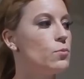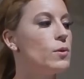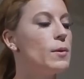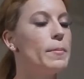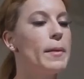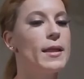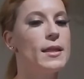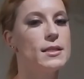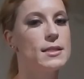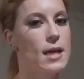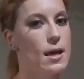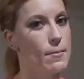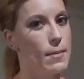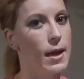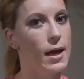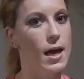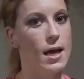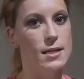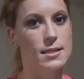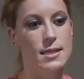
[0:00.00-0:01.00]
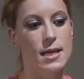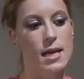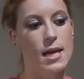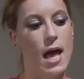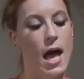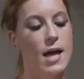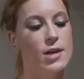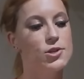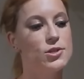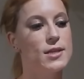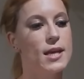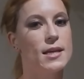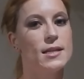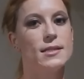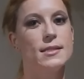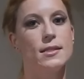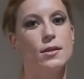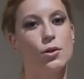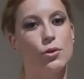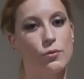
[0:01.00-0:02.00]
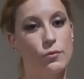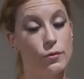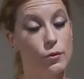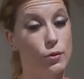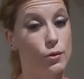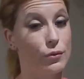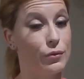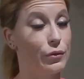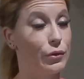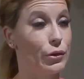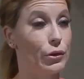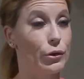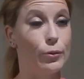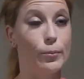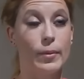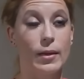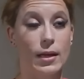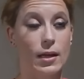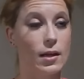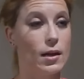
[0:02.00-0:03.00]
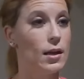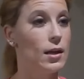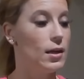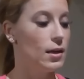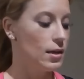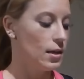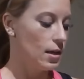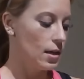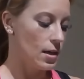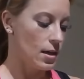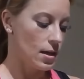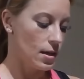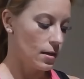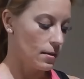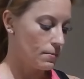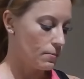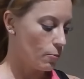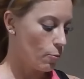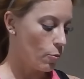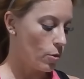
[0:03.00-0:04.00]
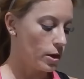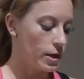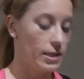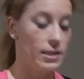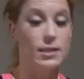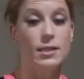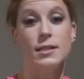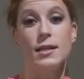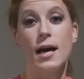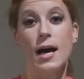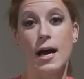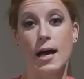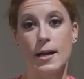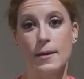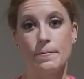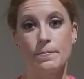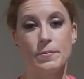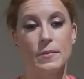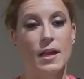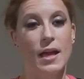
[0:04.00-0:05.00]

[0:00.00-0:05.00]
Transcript: By the time I got done, I just had to sit on the floor for a little bit, wanting to die.